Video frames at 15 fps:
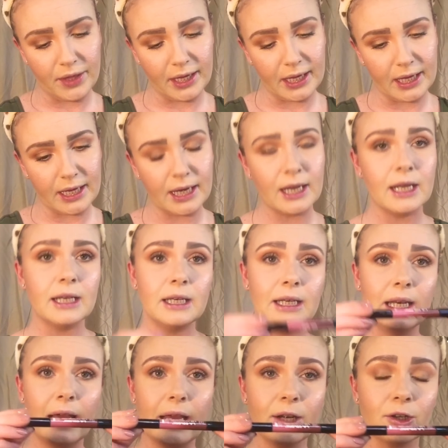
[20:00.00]
Thin
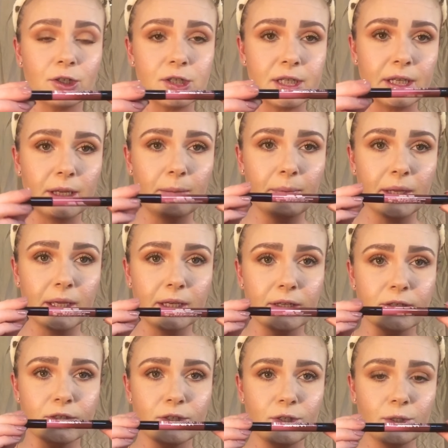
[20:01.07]
Liner Tip. It
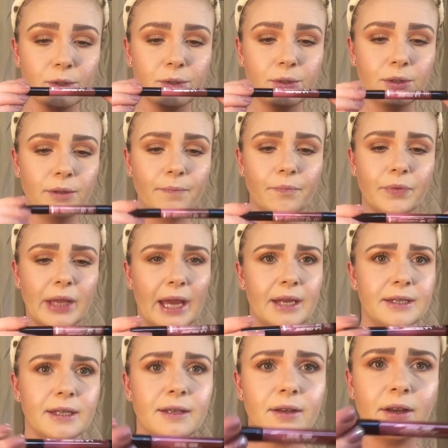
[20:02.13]
is dual. I
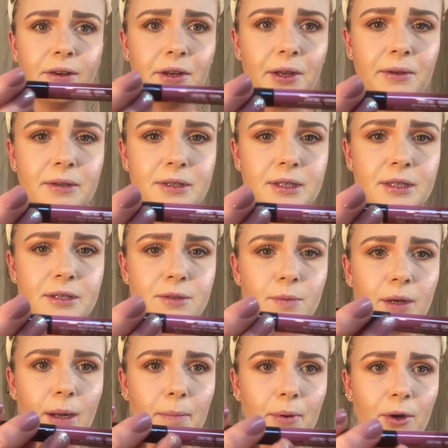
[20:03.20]
did not notice this when
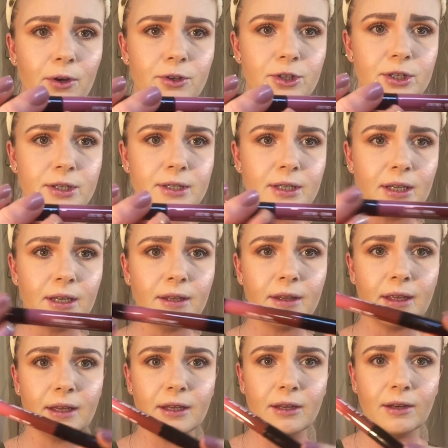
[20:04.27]
I purchased it,
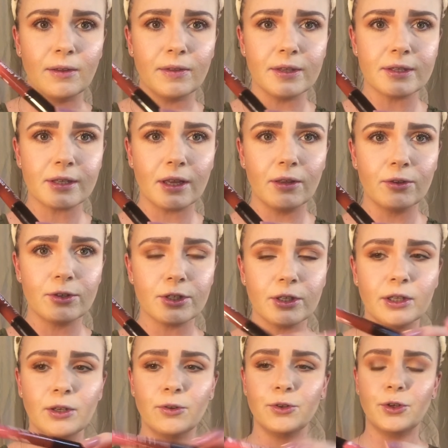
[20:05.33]
that, you know, this color is a
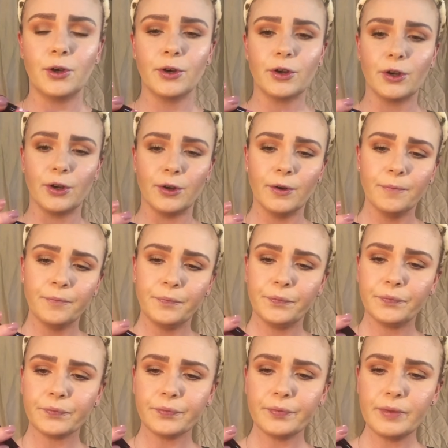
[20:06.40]
little darker.
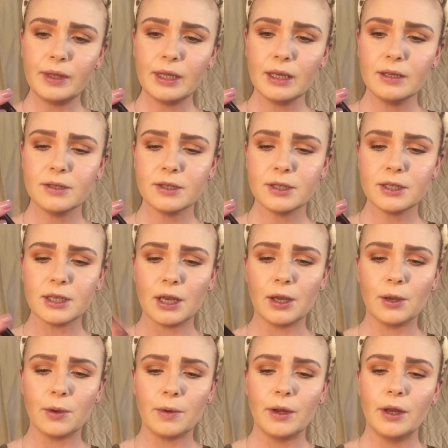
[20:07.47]

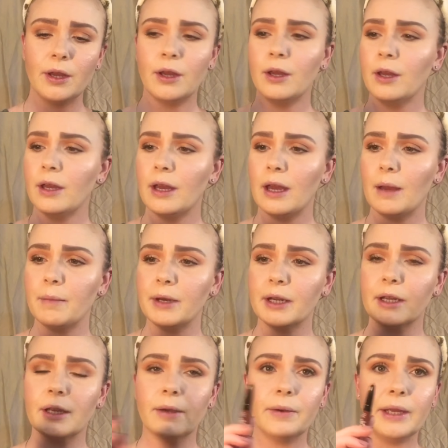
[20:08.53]
So I'm
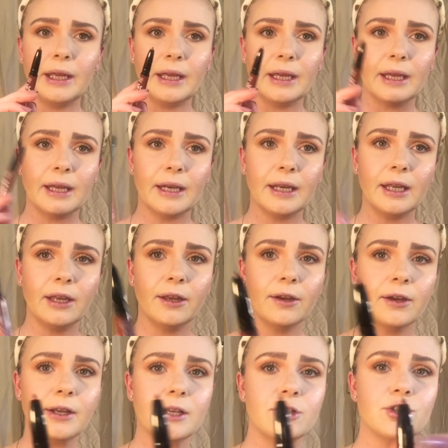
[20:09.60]
going to go in.
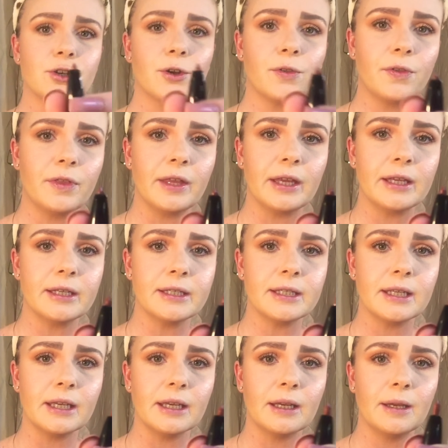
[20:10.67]
Here is your thin
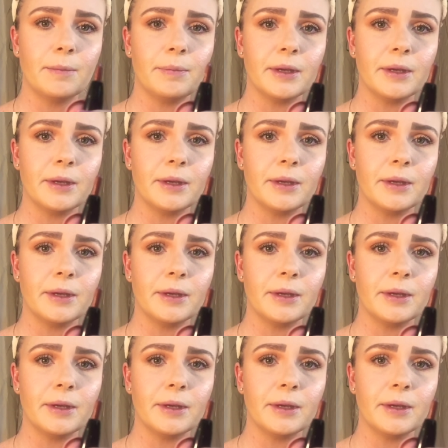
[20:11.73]
tip.